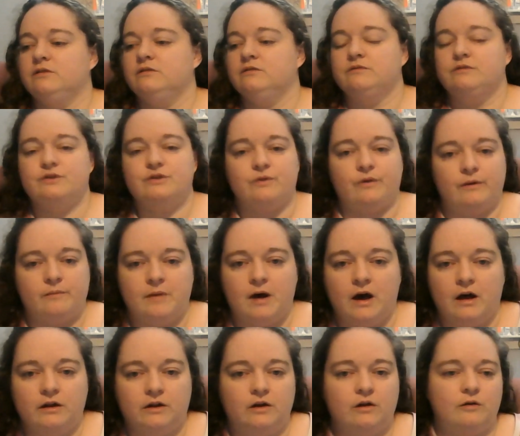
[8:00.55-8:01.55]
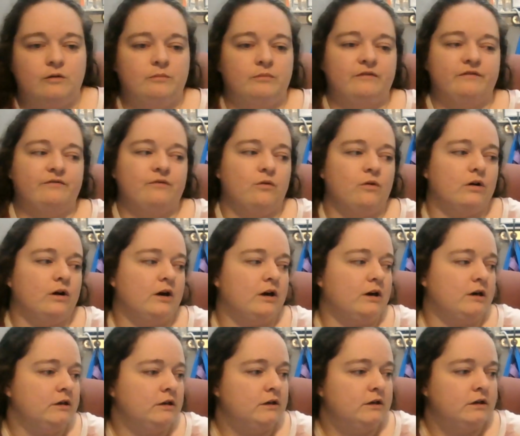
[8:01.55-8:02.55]
Scream Hollow,
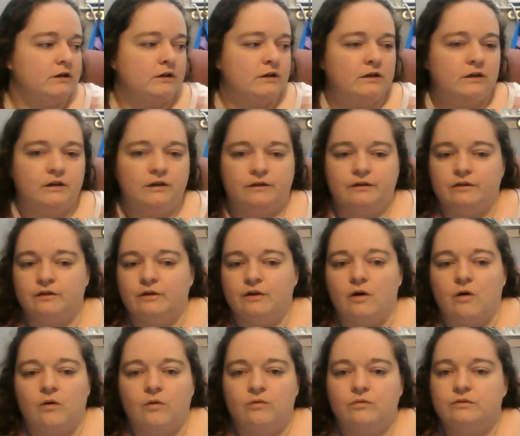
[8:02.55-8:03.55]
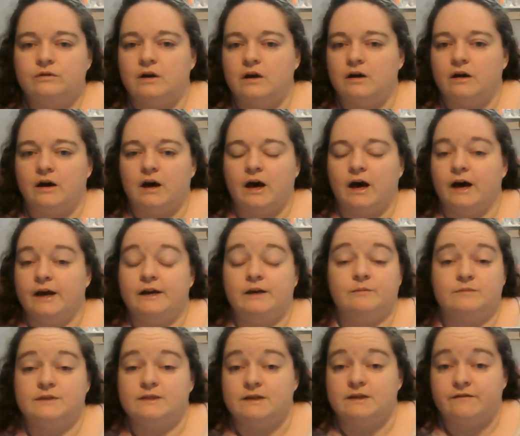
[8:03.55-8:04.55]
before, you know,
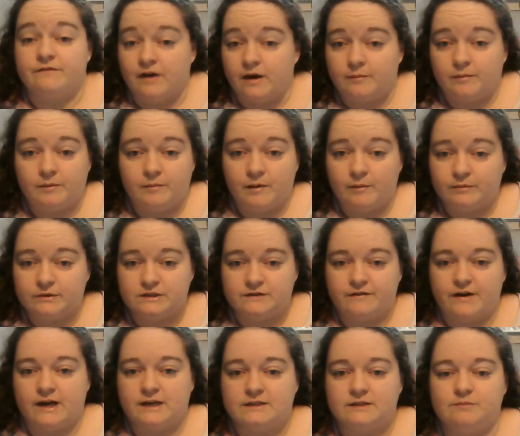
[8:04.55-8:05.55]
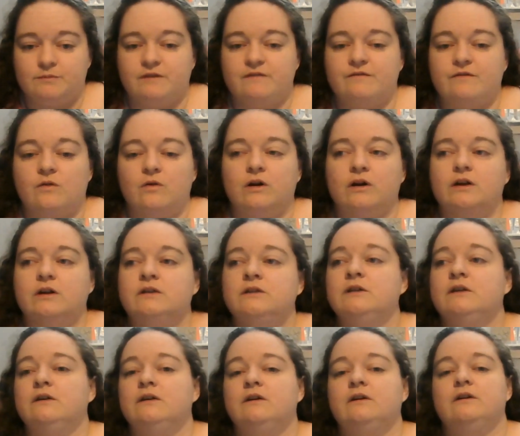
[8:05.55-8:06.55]
items that family members have asked me for.
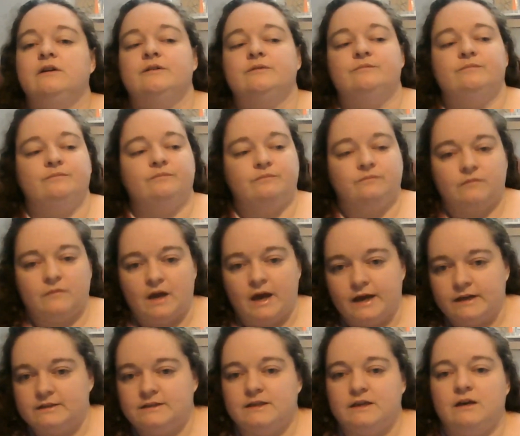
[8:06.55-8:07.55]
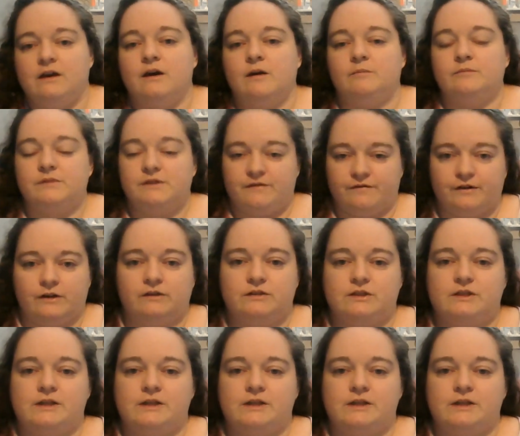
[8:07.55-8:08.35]
Etsy comes first.